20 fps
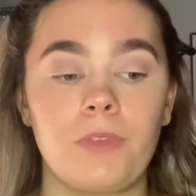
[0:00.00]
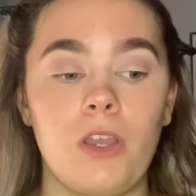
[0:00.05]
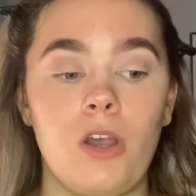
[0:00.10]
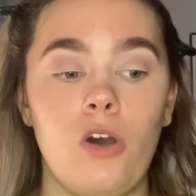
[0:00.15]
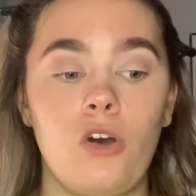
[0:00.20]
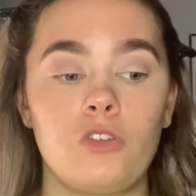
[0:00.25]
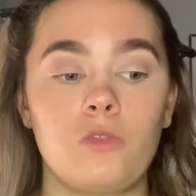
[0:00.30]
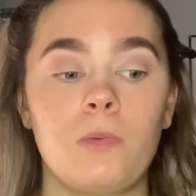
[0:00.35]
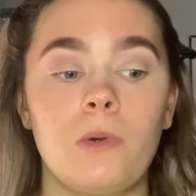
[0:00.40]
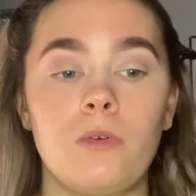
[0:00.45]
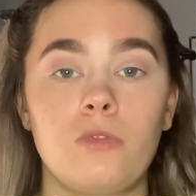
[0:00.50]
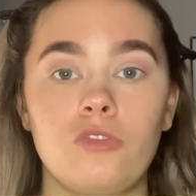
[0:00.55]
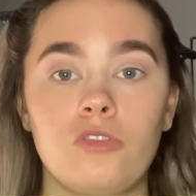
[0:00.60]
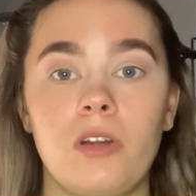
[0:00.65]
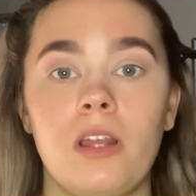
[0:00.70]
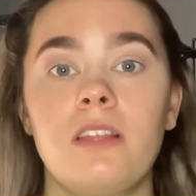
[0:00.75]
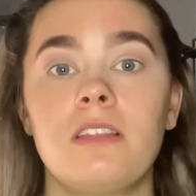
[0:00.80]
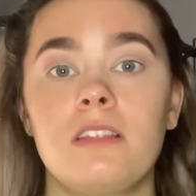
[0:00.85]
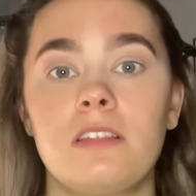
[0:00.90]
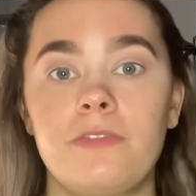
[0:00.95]
hospital
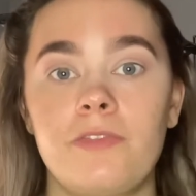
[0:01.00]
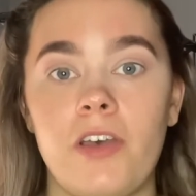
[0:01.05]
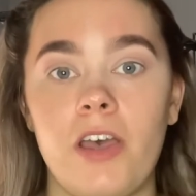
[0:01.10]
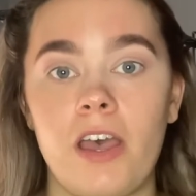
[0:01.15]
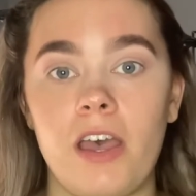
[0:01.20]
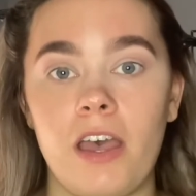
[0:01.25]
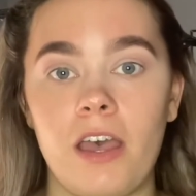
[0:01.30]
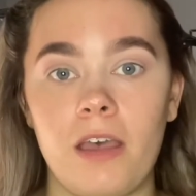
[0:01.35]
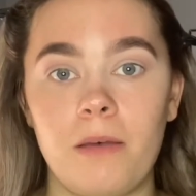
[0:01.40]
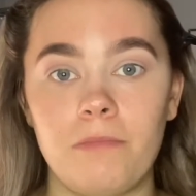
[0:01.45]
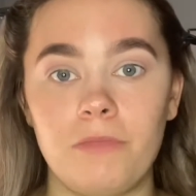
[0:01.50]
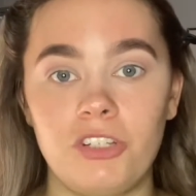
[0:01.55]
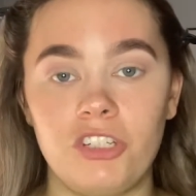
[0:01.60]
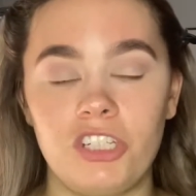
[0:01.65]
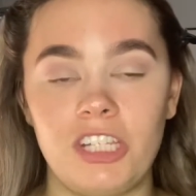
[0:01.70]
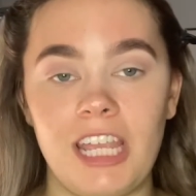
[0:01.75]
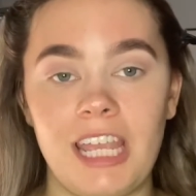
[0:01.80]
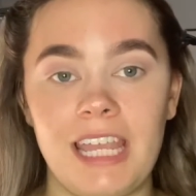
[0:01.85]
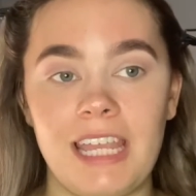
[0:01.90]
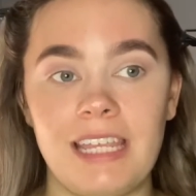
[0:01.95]
transfer
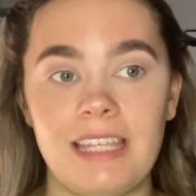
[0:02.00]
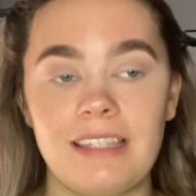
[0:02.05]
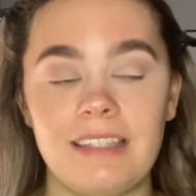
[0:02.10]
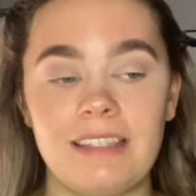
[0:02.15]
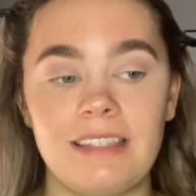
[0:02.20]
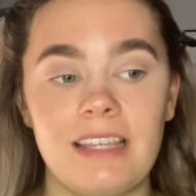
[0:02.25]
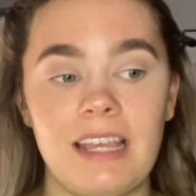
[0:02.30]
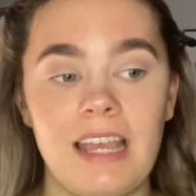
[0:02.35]
machines.